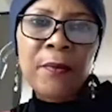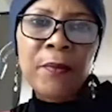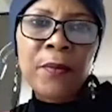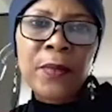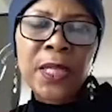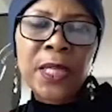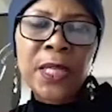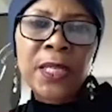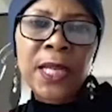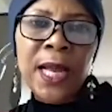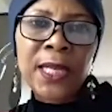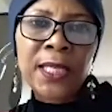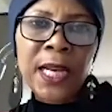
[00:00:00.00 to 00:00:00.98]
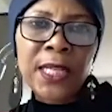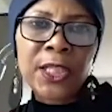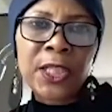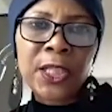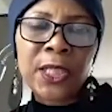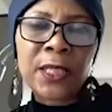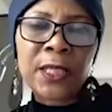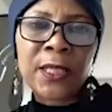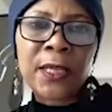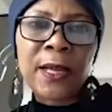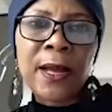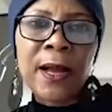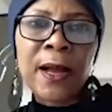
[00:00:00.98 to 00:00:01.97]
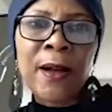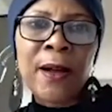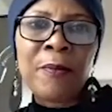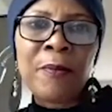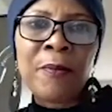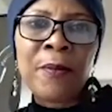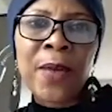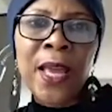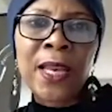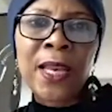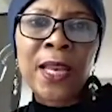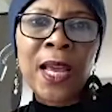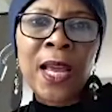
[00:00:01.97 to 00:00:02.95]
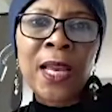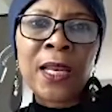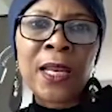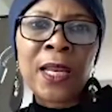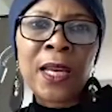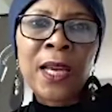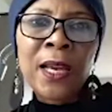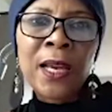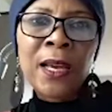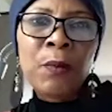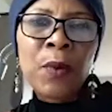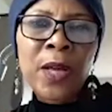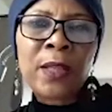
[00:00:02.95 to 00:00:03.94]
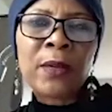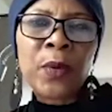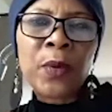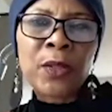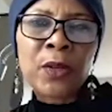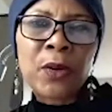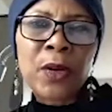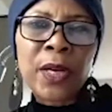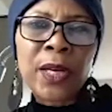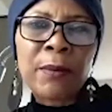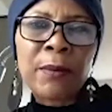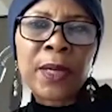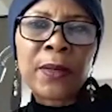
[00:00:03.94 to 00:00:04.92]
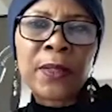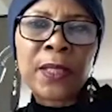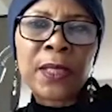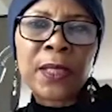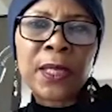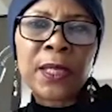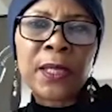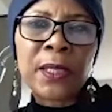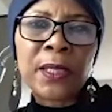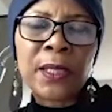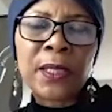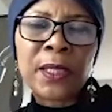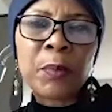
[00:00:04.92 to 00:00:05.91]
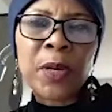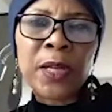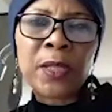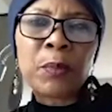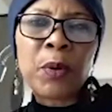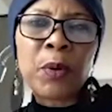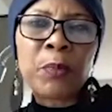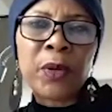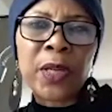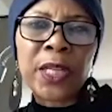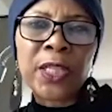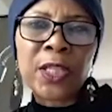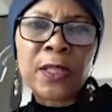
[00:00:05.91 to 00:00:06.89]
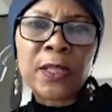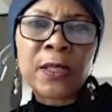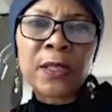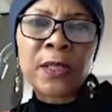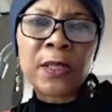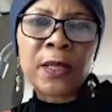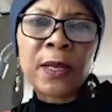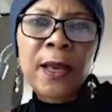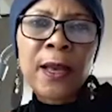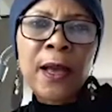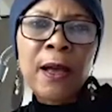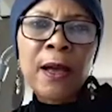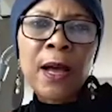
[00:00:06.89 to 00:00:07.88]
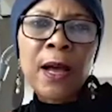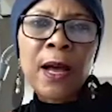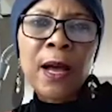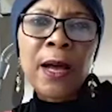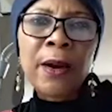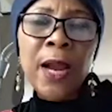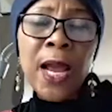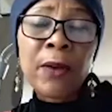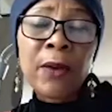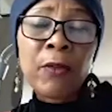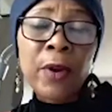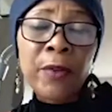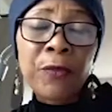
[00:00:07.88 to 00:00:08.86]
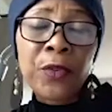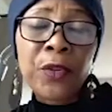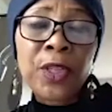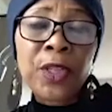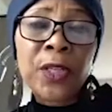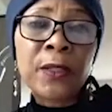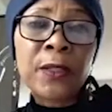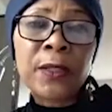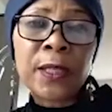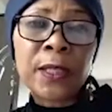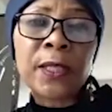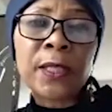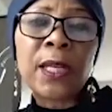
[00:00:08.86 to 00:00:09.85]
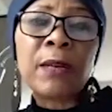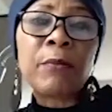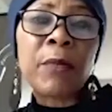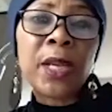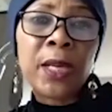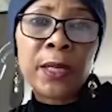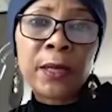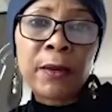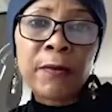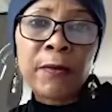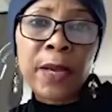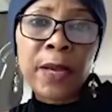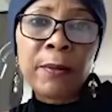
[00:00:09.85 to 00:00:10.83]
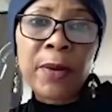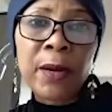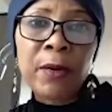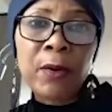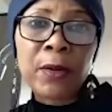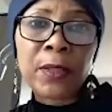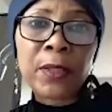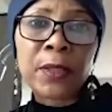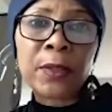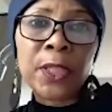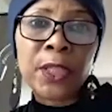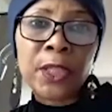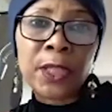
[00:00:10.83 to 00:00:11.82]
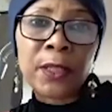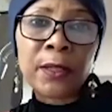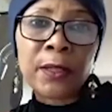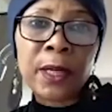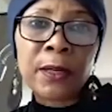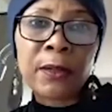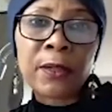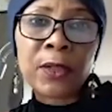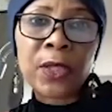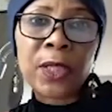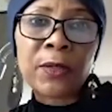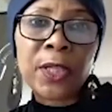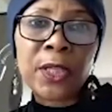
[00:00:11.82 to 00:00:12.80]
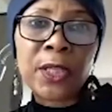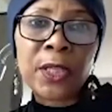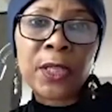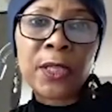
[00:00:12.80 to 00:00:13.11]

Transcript: need attention. And whether we're talking about internally displaced populations and refugees, 16 million of them across our region,